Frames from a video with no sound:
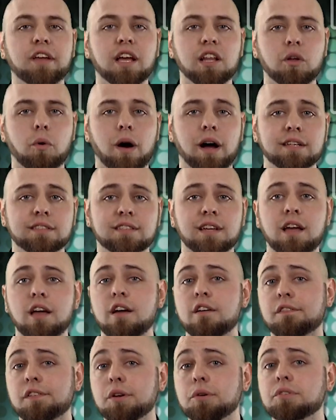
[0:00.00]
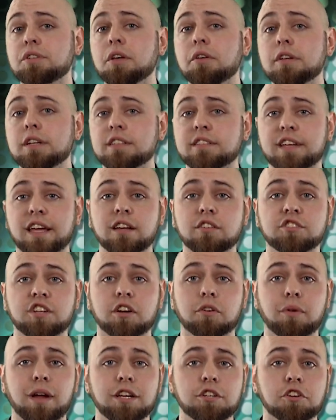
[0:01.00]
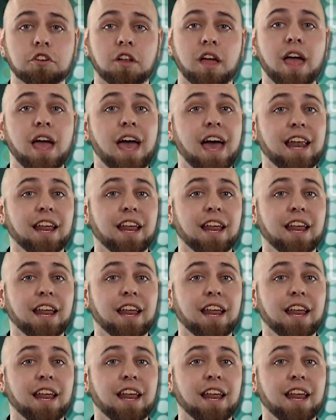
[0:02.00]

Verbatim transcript: kilowatts for utility scale generation